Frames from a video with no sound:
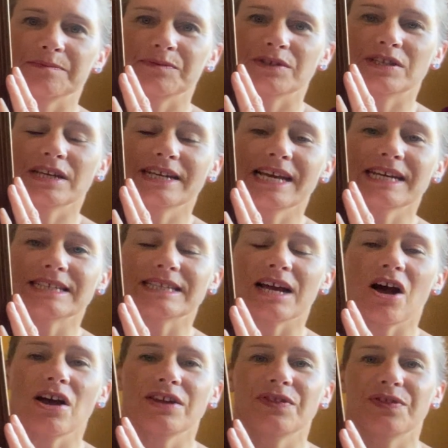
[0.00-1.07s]
So yes,
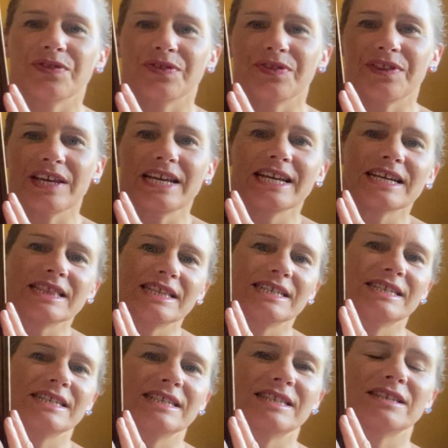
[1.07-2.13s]
I think
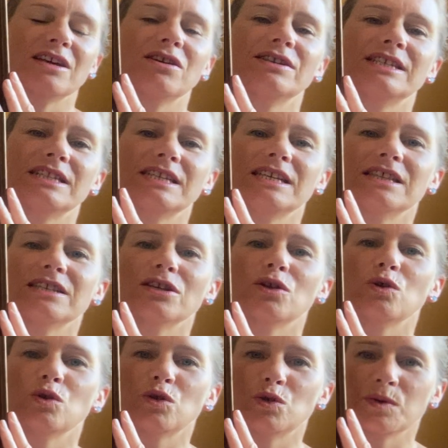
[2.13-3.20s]
this is done. It's either done
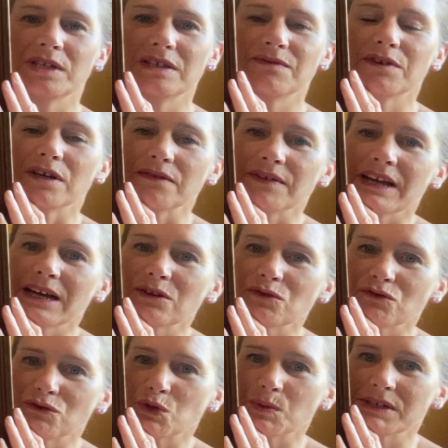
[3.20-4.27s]
on a 25 count
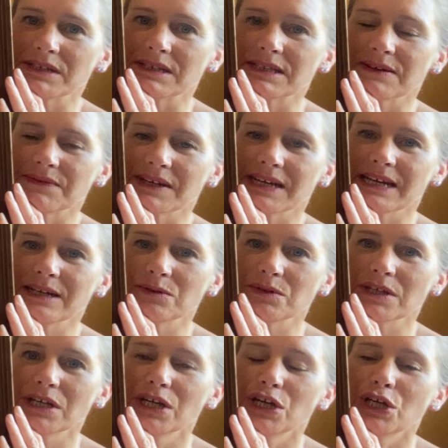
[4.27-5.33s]
or a 27
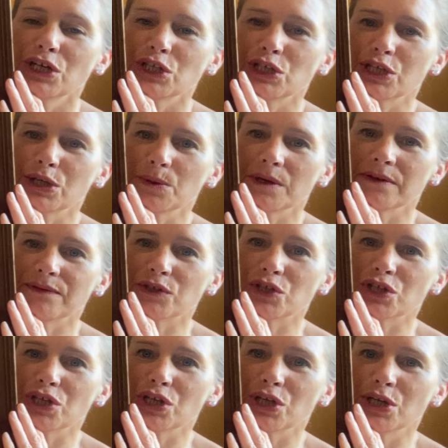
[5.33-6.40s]
count.
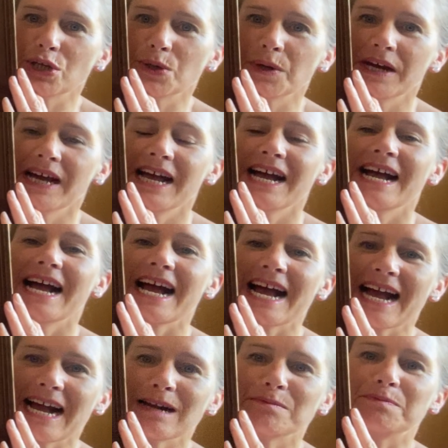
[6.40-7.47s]
2/2.
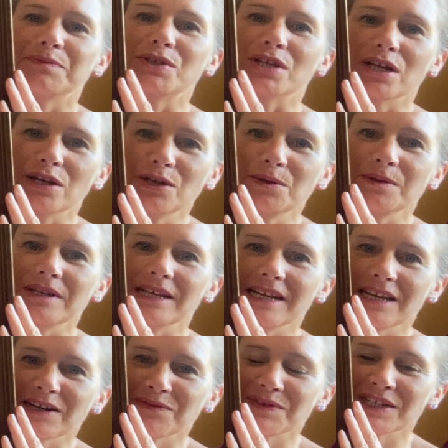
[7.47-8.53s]
Absolutely
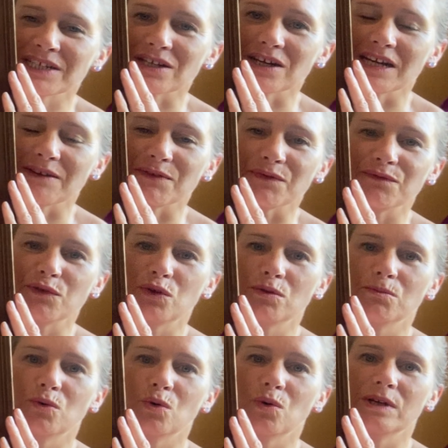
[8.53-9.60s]
love it. I have a few
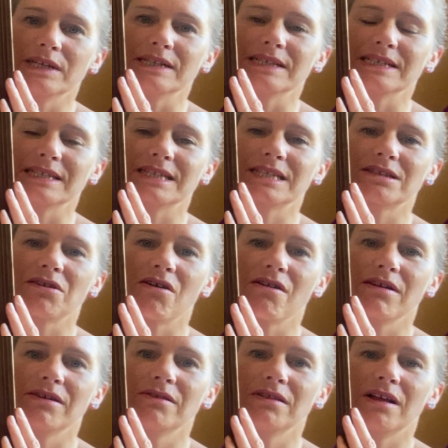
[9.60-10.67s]
more in this
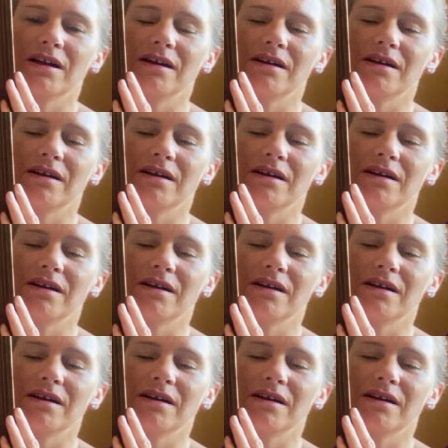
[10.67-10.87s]
style